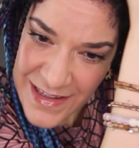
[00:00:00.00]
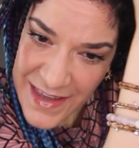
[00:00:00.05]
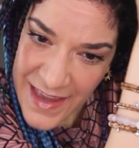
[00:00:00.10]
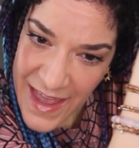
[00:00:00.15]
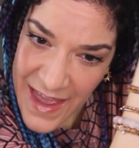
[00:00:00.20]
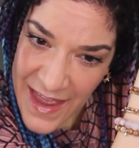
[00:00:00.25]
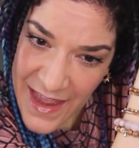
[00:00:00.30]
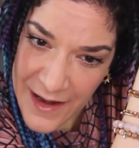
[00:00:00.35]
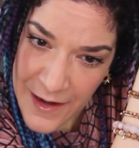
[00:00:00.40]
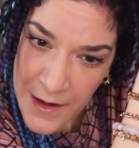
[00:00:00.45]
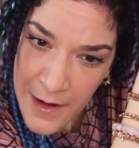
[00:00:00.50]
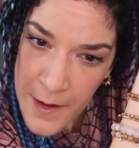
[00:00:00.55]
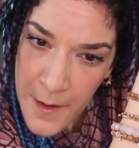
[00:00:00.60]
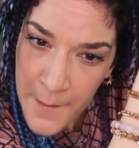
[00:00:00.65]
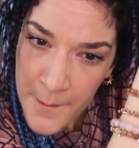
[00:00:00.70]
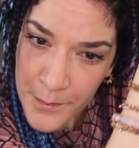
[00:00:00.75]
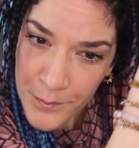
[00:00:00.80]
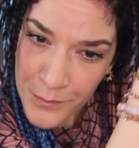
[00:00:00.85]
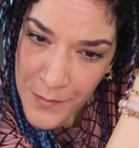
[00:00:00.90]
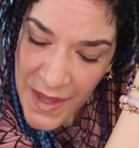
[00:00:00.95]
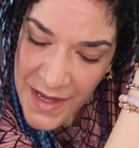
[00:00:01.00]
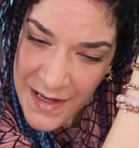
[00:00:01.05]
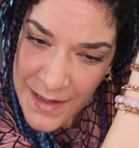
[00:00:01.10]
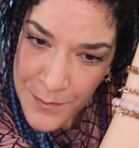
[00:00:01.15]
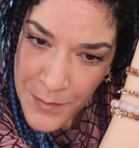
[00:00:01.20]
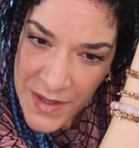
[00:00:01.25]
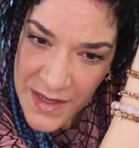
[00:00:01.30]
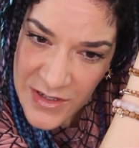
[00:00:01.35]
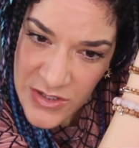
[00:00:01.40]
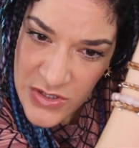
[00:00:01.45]
get many
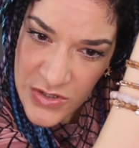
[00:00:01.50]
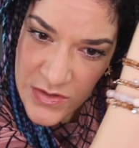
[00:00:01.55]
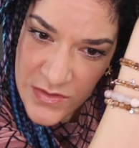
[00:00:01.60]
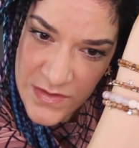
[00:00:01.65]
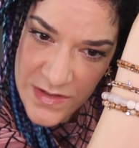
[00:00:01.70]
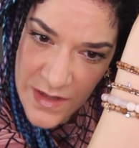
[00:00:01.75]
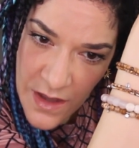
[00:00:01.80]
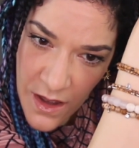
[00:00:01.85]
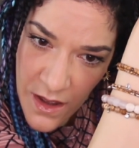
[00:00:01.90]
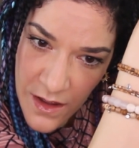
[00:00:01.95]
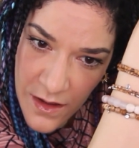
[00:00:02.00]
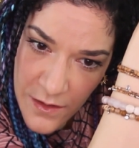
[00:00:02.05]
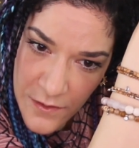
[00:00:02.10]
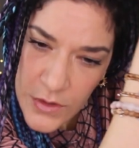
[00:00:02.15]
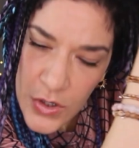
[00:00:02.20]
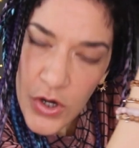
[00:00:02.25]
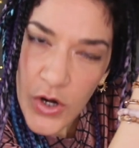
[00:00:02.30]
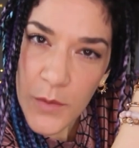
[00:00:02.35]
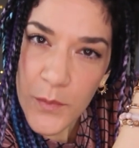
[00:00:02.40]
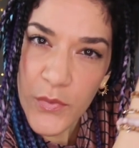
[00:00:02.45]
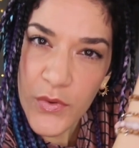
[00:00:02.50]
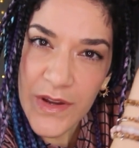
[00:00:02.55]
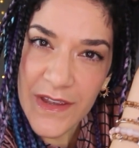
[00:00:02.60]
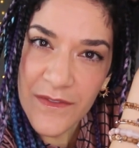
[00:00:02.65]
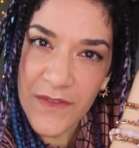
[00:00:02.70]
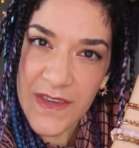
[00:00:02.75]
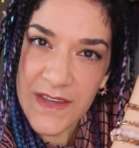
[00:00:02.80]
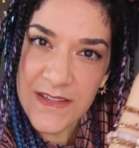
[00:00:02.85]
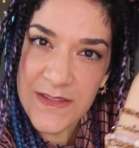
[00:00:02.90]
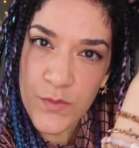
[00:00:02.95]
pictures of her
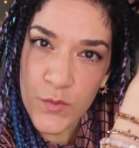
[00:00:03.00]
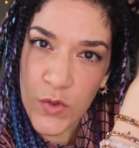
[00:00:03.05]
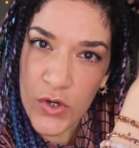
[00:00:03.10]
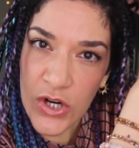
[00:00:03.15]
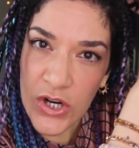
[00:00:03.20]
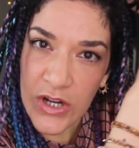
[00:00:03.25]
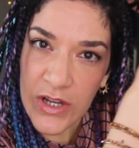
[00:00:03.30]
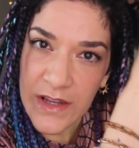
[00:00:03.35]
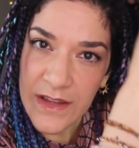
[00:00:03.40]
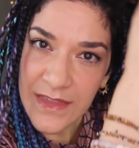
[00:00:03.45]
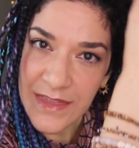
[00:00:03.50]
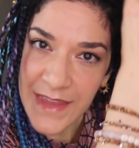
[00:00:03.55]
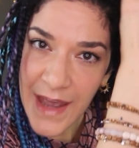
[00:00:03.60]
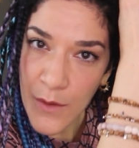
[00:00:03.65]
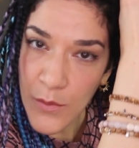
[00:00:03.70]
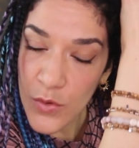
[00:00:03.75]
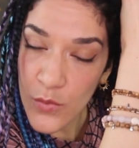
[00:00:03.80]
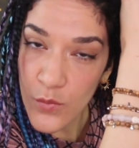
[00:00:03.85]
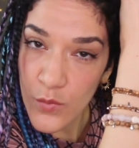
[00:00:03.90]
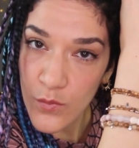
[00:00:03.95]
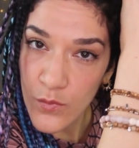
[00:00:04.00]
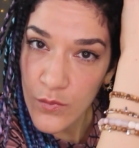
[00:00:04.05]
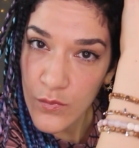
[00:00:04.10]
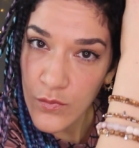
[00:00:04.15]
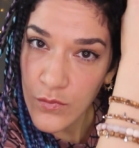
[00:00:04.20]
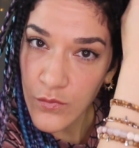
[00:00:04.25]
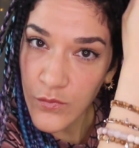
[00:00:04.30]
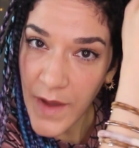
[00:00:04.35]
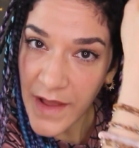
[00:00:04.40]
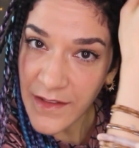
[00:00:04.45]
previous work that were
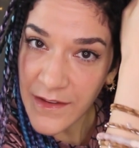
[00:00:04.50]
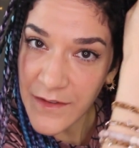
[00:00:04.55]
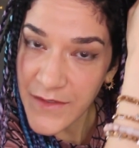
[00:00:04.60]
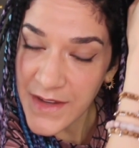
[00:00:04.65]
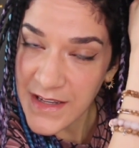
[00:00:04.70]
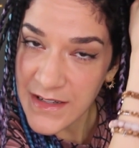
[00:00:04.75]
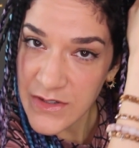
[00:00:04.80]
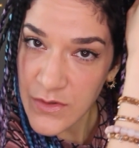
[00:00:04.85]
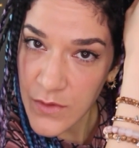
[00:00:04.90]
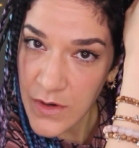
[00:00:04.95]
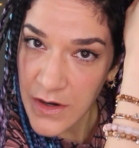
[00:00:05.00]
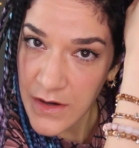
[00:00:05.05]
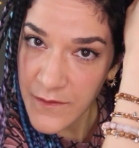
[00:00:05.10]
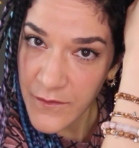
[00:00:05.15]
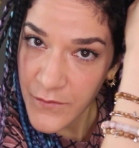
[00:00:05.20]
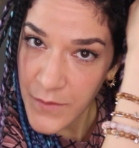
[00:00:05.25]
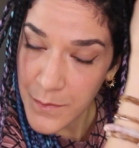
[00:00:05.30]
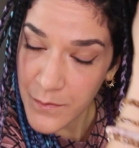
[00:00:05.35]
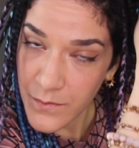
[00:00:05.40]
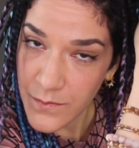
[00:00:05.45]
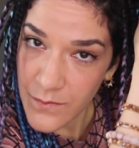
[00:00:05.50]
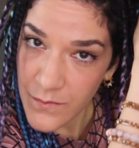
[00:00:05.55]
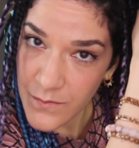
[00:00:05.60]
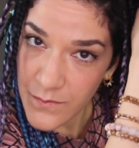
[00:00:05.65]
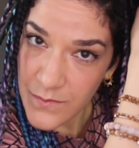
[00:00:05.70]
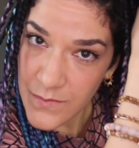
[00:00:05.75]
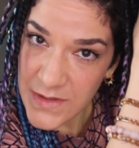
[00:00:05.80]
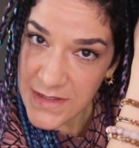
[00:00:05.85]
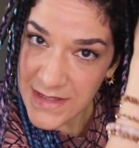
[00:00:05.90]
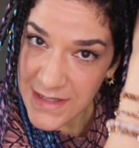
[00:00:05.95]
relevant or
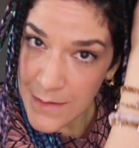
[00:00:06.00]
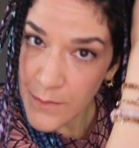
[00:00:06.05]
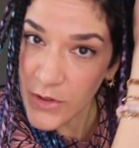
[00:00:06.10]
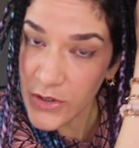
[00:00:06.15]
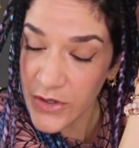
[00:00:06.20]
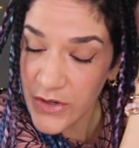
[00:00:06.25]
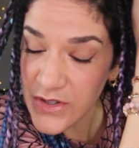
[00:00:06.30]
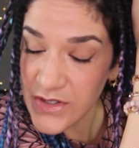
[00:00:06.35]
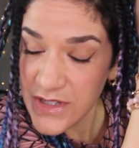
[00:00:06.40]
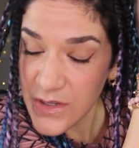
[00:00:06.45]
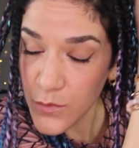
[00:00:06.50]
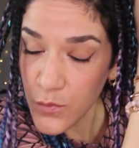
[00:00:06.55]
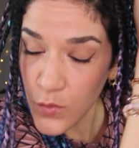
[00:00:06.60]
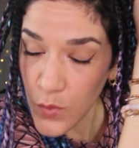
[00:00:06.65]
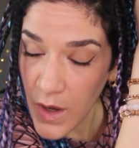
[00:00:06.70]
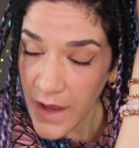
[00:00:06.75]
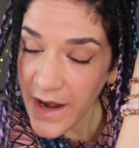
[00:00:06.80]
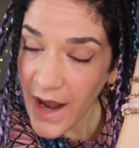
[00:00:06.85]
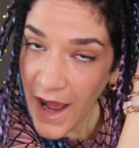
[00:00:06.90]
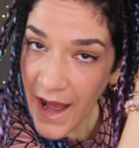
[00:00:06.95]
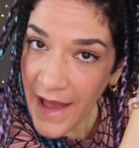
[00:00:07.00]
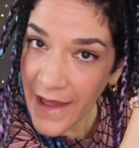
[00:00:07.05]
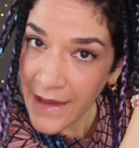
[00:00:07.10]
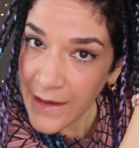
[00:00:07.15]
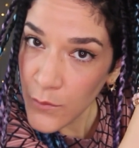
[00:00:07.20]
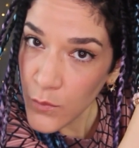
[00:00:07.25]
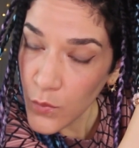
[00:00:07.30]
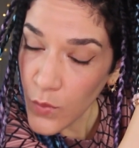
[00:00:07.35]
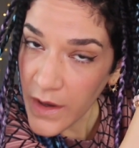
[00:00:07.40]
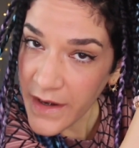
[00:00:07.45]
similar to what I
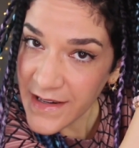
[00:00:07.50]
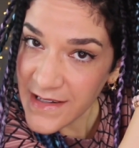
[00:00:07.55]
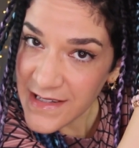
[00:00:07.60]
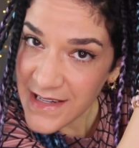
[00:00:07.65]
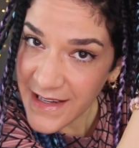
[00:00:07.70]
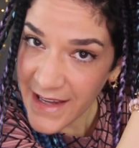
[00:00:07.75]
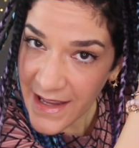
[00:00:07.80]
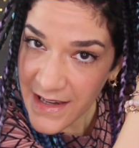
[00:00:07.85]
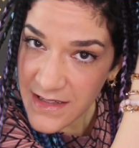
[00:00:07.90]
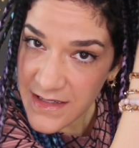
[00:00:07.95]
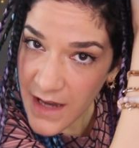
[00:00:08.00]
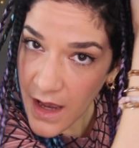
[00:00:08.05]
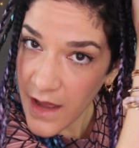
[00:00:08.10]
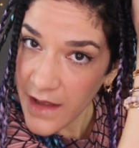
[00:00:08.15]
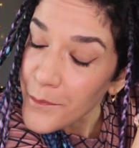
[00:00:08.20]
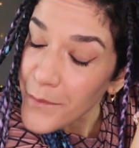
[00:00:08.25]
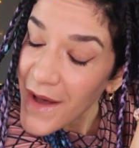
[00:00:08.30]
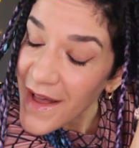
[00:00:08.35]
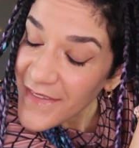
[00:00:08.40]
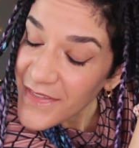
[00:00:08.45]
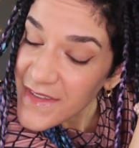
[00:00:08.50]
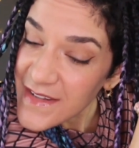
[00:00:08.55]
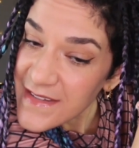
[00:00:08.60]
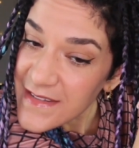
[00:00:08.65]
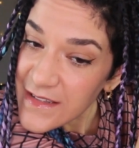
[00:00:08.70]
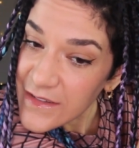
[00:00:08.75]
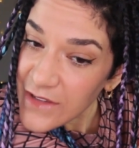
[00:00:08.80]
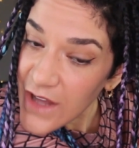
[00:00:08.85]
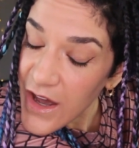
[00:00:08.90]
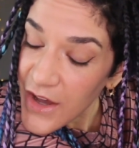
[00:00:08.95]
wanted to get done. But the
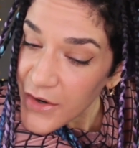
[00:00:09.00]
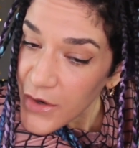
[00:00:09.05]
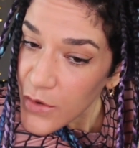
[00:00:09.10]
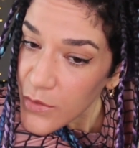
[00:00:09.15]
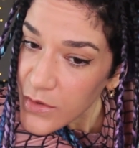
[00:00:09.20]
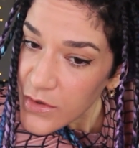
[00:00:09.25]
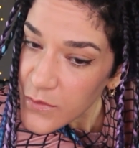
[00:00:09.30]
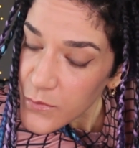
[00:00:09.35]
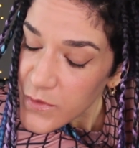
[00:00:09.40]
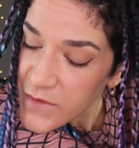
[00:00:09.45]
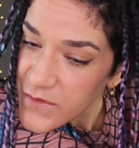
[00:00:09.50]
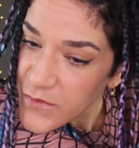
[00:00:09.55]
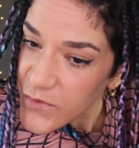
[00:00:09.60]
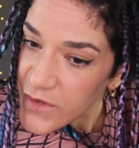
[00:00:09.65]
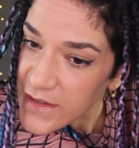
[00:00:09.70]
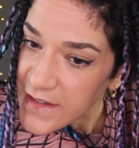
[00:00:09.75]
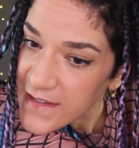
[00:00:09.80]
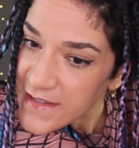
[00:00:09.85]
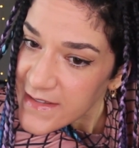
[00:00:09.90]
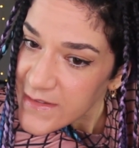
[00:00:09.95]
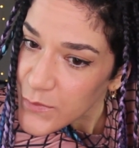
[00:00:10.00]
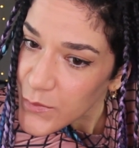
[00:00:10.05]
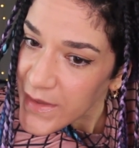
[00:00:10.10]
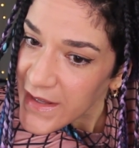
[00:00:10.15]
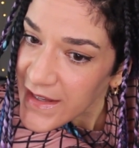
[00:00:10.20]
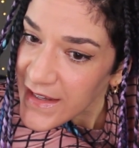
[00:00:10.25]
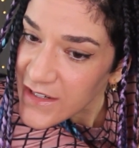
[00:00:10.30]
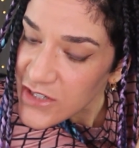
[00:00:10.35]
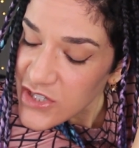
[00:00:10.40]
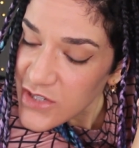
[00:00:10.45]
salon owner was really
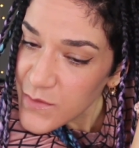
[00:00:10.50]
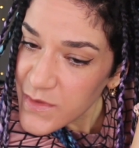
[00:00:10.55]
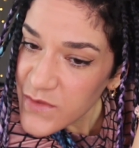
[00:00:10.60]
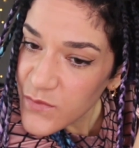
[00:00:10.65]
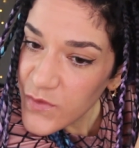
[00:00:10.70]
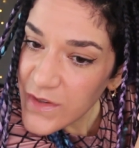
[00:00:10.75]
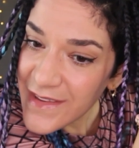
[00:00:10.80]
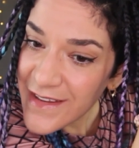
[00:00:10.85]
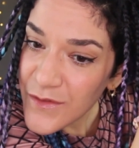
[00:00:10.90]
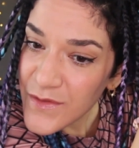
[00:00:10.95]
sweet. She was really